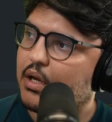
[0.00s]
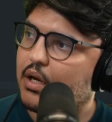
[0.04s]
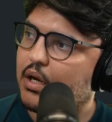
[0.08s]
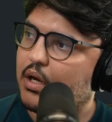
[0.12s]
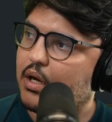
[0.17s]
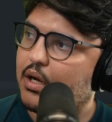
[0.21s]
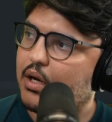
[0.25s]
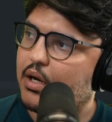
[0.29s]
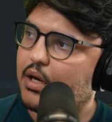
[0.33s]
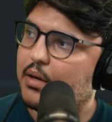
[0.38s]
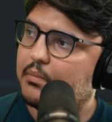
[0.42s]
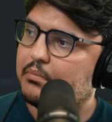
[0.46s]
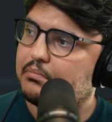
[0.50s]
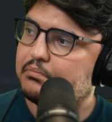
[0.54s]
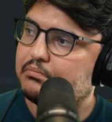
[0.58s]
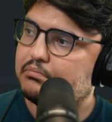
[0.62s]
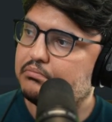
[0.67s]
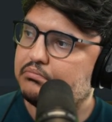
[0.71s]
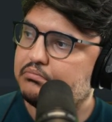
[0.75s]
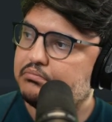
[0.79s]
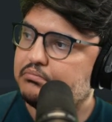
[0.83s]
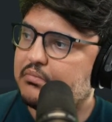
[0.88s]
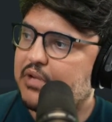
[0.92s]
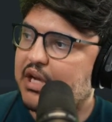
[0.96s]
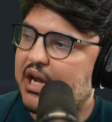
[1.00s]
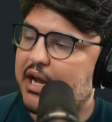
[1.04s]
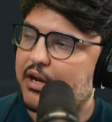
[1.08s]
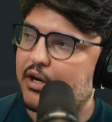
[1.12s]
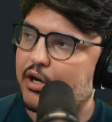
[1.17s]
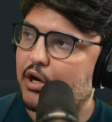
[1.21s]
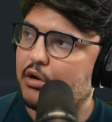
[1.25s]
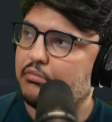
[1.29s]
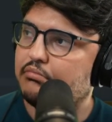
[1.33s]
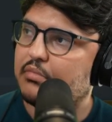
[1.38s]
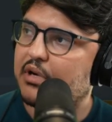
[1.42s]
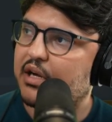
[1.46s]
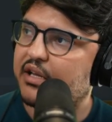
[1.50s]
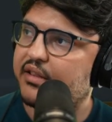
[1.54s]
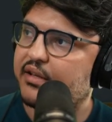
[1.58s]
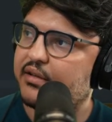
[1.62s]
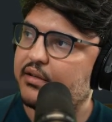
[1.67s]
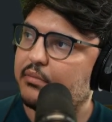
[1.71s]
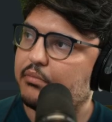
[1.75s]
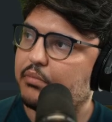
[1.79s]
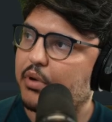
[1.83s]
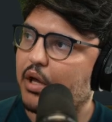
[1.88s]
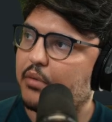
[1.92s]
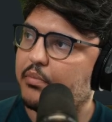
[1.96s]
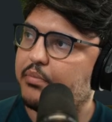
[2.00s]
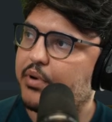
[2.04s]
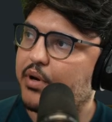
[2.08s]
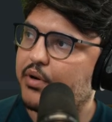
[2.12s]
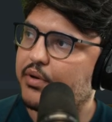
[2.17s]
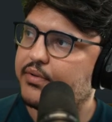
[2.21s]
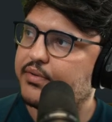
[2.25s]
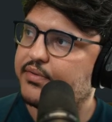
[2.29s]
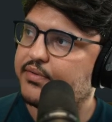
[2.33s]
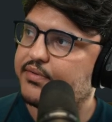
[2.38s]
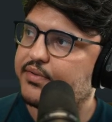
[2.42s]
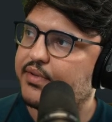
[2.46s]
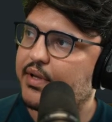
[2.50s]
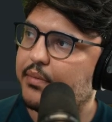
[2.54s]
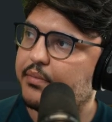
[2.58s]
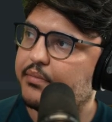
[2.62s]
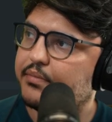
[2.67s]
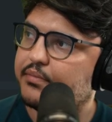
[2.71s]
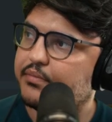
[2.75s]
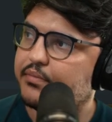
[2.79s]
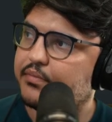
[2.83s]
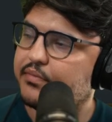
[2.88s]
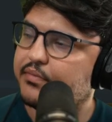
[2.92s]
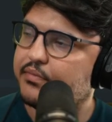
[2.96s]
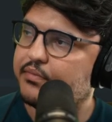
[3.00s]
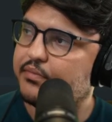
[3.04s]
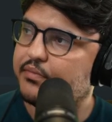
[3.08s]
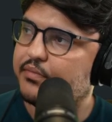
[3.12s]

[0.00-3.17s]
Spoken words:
I don't know. I think the blog posts seem